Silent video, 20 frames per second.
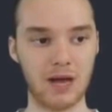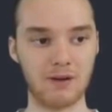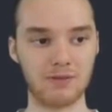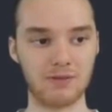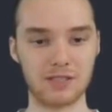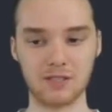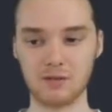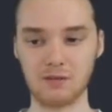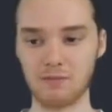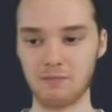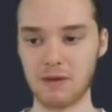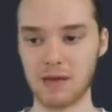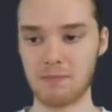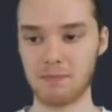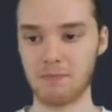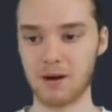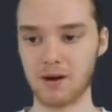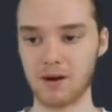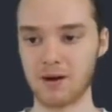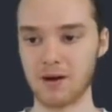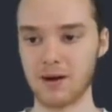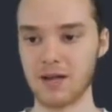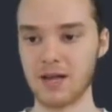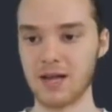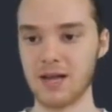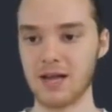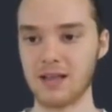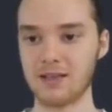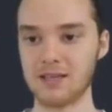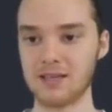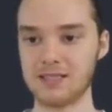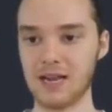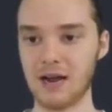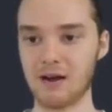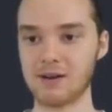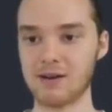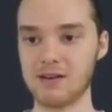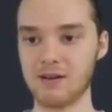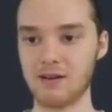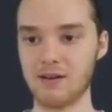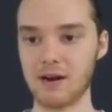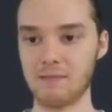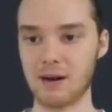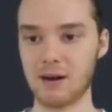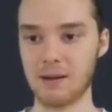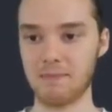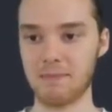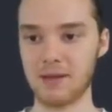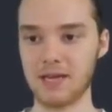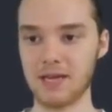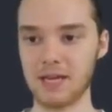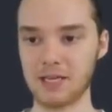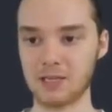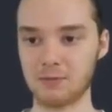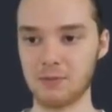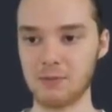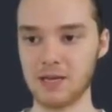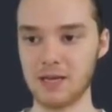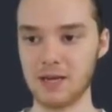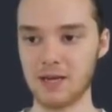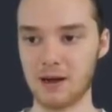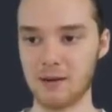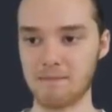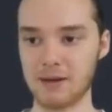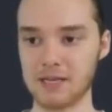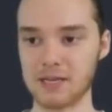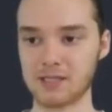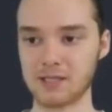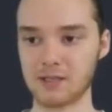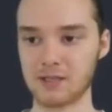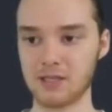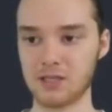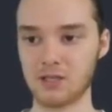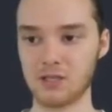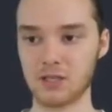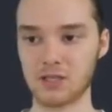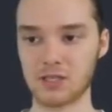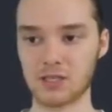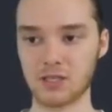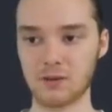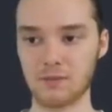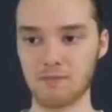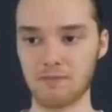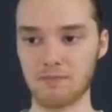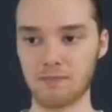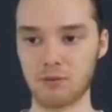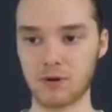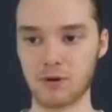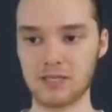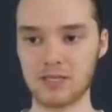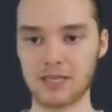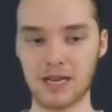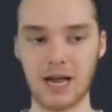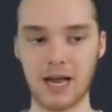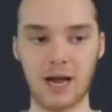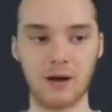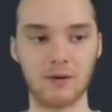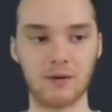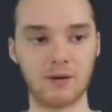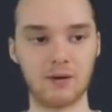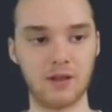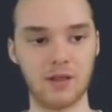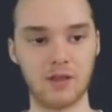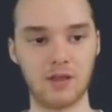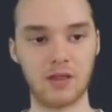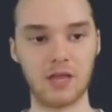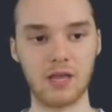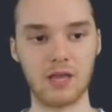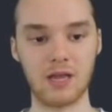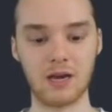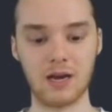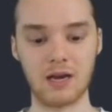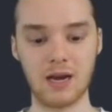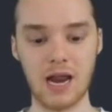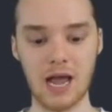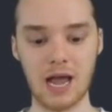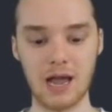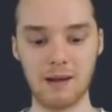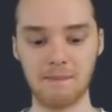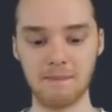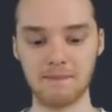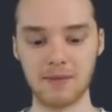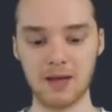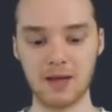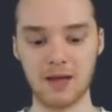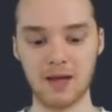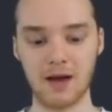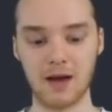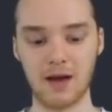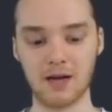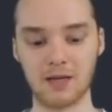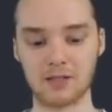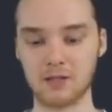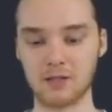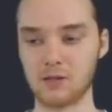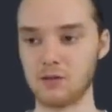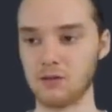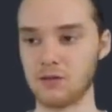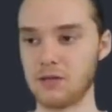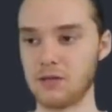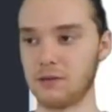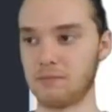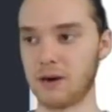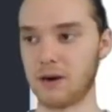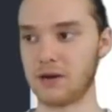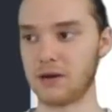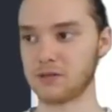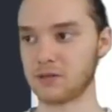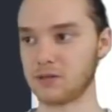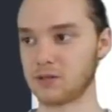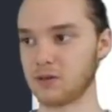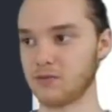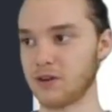then we have a submit button. And then down here in my PHP, I'm basically just printing out the name onto the browser.